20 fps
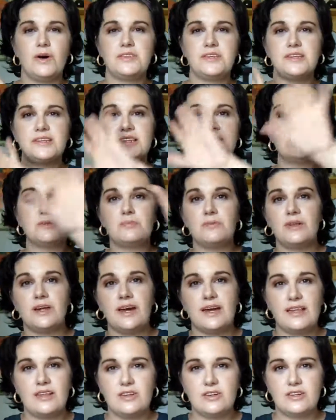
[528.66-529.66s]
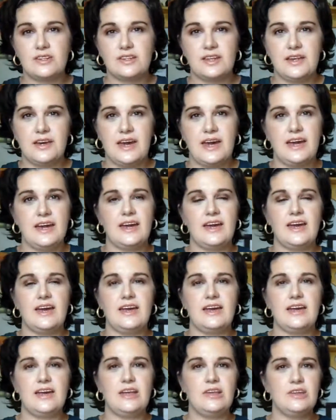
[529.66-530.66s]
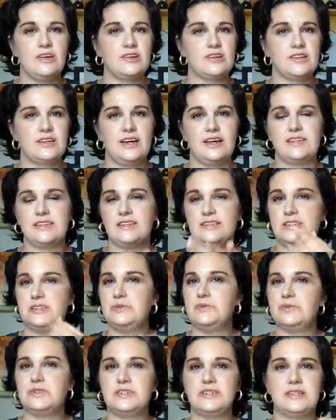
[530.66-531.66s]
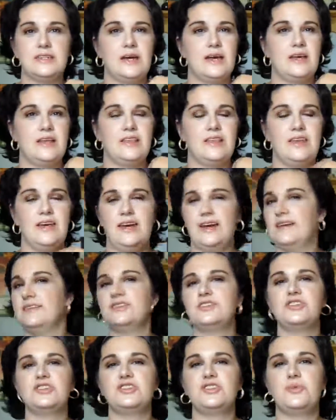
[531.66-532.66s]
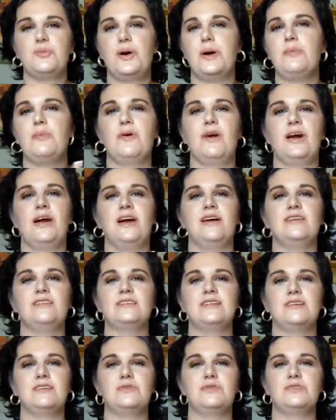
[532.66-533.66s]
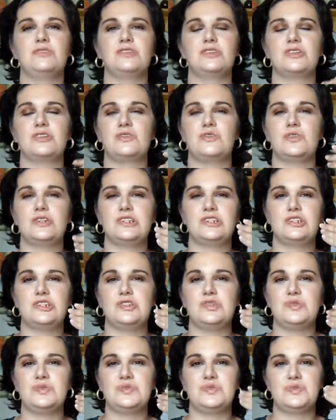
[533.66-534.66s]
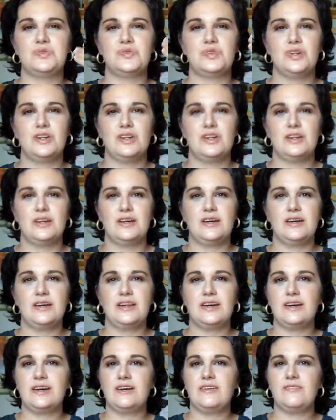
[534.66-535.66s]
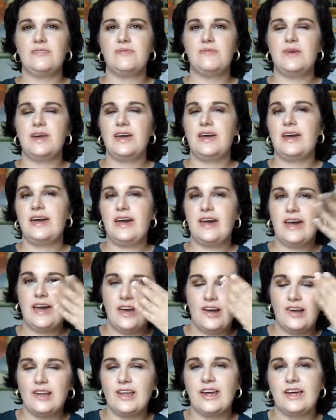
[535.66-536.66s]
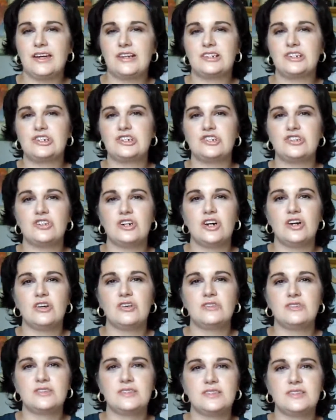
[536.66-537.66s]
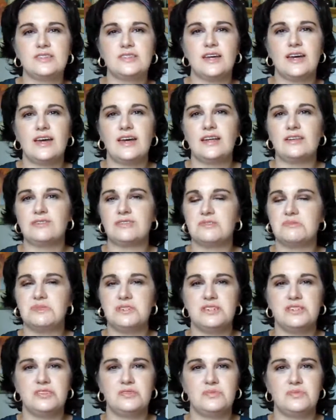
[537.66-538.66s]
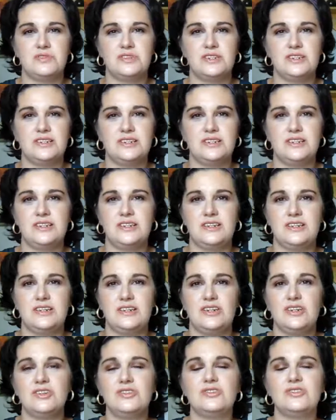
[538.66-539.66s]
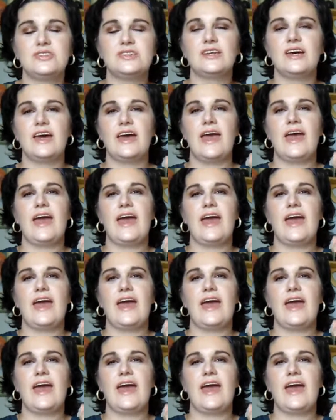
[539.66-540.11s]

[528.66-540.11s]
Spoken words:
what the display looked like, it looked like this was the answer to my prayers. It was going to give me hair-like strokes, and it was going to be super easy to use.